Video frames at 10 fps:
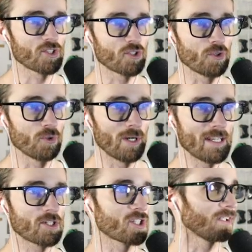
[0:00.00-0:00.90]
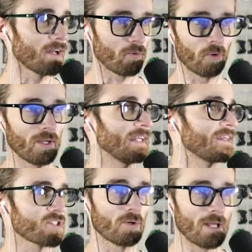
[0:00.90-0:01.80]
do each level in
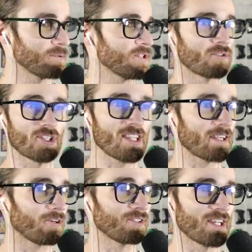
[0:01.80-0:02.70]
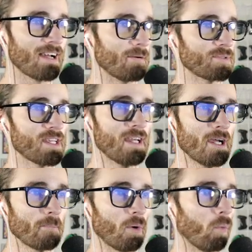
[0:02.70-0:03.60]
its own episode, just like old times.
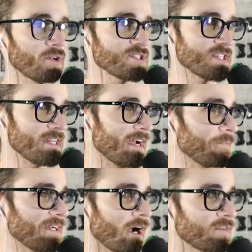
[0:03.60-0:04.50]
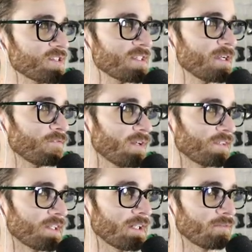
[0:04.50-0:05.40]
But we'll see. I mean, obviously, if uh,
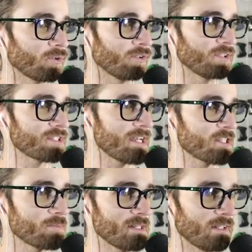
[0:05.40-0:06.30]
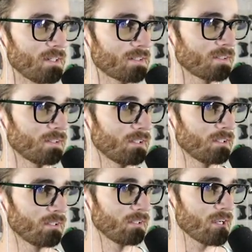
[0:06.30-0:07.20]
the level only takes me like
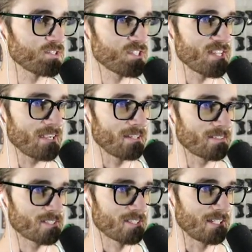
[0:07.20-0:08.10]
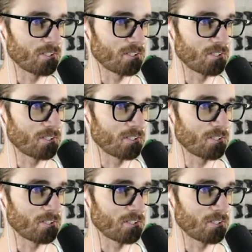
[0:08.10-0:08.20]
a second to get